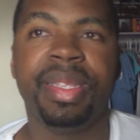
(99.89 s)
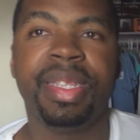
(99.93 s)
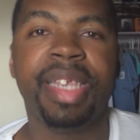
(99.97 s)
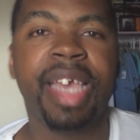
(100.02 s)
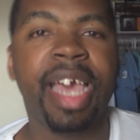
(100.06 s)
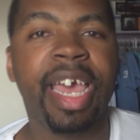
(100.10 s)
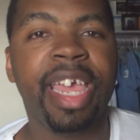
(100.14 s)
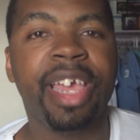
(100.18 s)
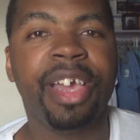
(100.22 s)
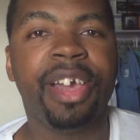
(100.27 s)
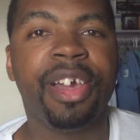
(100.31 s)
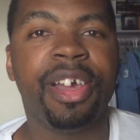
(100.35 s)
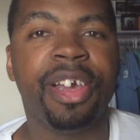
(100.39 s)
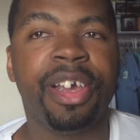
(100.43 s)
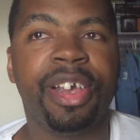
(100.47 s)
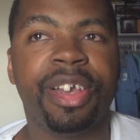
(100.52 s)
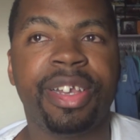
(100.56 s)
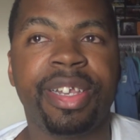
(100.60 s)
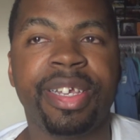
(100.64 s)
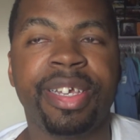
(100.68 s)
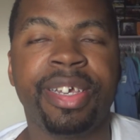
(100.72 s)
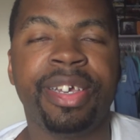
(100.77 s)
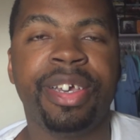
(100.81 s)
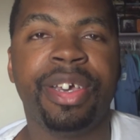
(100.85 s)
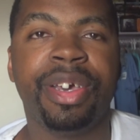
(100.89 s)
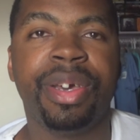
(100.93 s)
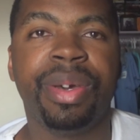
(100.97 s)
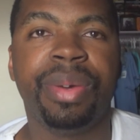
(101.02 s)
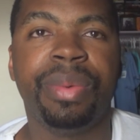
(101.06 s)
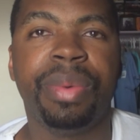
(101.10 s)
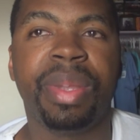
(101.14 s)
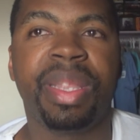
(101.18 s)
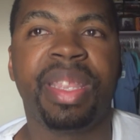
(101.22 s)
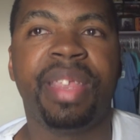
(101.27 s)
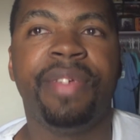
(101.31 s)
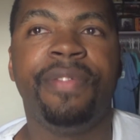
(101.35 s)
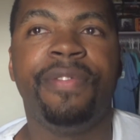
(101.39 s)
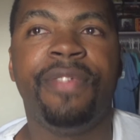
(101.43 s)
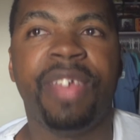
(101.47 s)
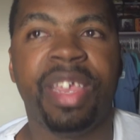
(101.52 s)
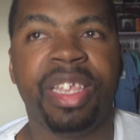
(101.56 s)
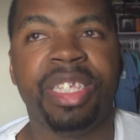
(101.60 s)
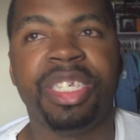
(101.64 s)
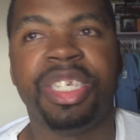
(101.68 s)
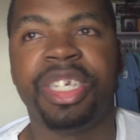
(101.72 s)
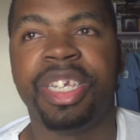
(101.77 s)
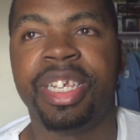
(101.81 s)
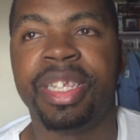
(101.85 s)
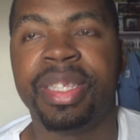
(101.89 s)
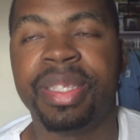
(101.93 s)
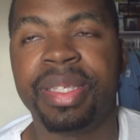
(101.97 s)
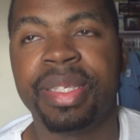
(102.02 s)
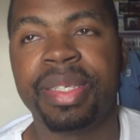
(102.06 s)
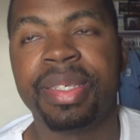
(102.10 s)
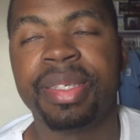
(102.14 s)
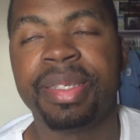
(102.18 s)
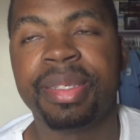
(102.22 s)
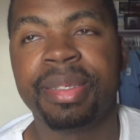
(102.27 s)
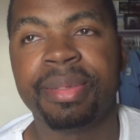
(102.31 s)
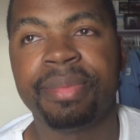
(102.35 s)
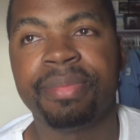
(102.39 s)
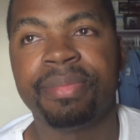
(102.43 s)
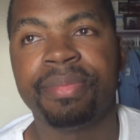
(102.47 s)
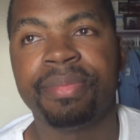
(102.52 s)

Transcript: Die Hard with the Vengeance.